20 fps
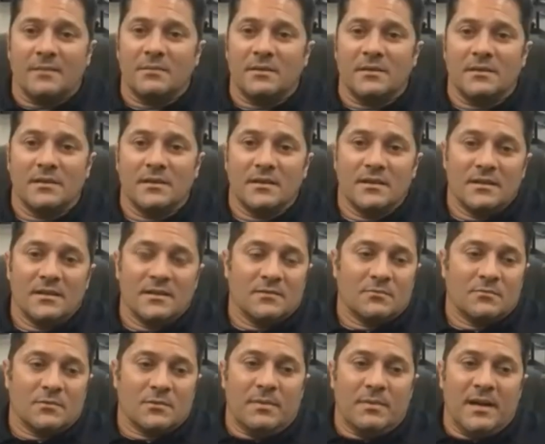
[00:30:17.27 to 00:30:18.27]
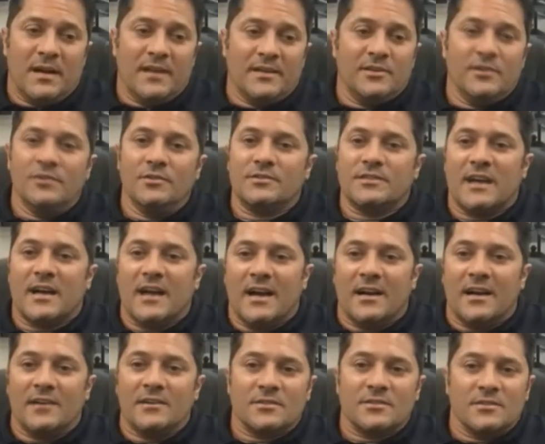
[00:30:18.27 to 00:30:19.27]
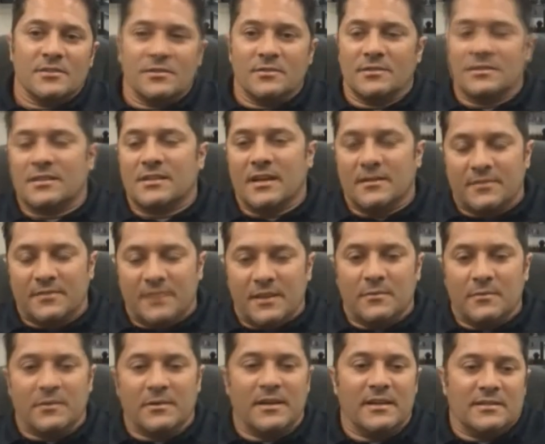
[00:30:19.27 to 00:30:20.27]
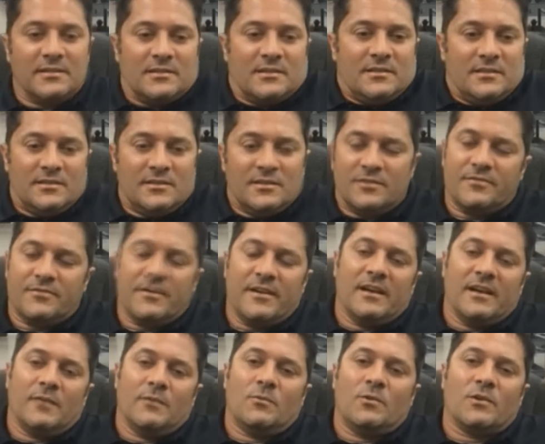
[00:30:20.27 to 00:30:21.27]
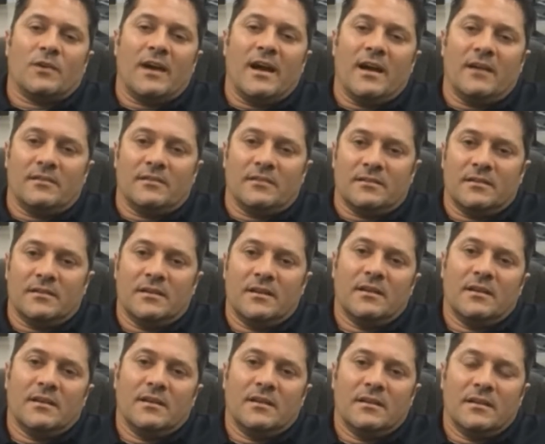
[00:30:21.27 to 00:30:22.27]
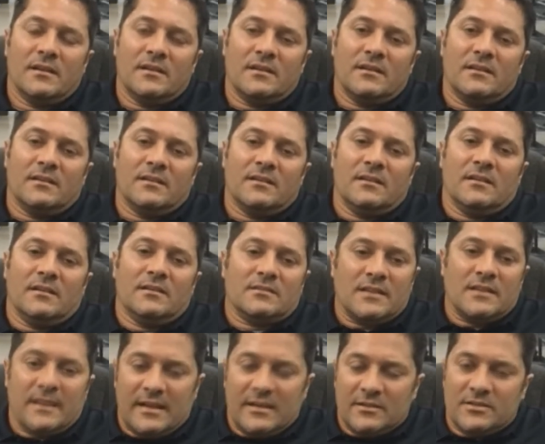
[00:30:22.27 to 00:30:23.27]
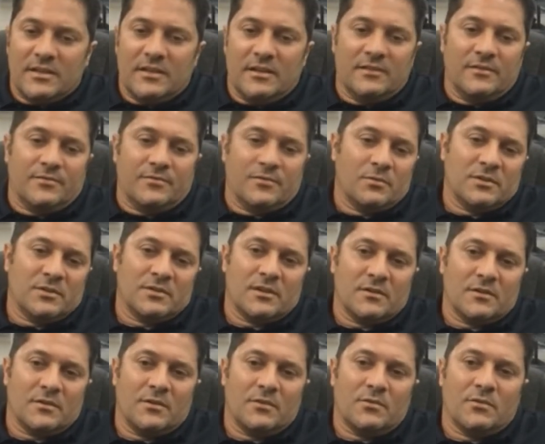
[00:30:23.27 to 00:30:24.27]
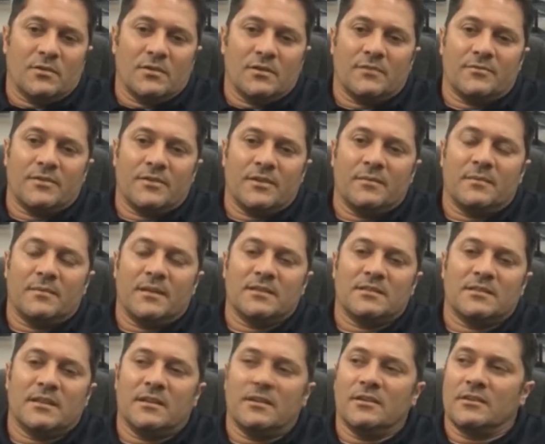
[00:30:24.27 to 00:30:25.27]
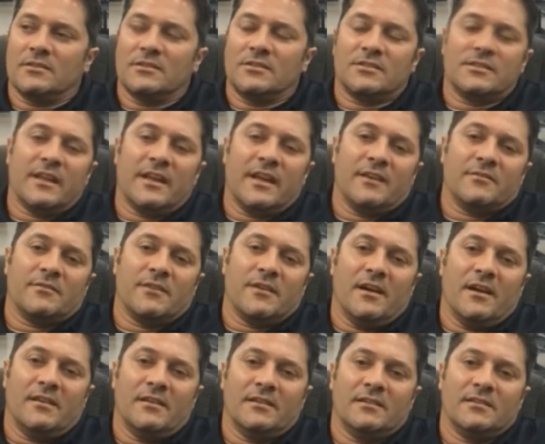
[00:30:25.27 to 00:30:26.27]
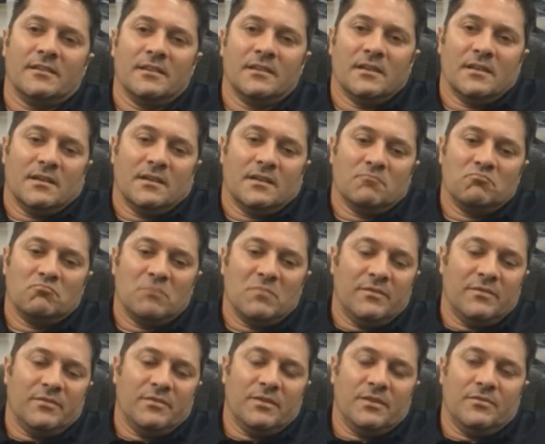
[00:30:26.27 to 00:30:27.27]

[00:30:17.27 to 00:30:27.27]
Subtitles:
But we're buying used tires and doing stuff anyways. It just finally wore out. And it's like I was telling you before we started recording, a friend of mine said, look, just stand around, and if